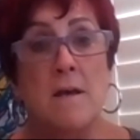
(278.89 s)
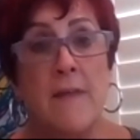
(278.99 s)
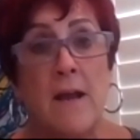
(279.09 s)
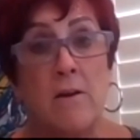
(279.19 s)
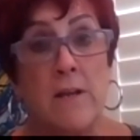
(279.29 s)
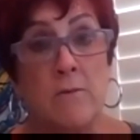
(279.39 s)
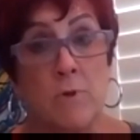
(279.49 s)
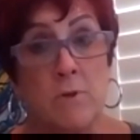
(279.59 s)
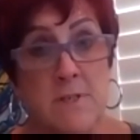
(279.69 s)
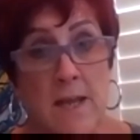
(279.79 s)
that are in
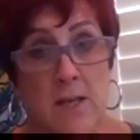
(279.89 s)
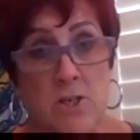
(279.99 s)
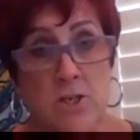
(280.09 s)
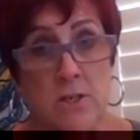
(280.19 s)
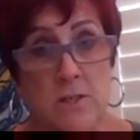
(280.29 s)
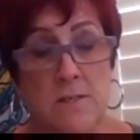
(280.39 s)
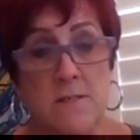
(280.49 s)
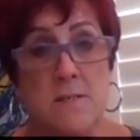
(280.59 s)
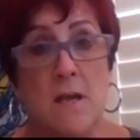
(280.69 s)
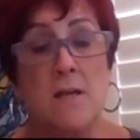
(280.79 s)
rotations.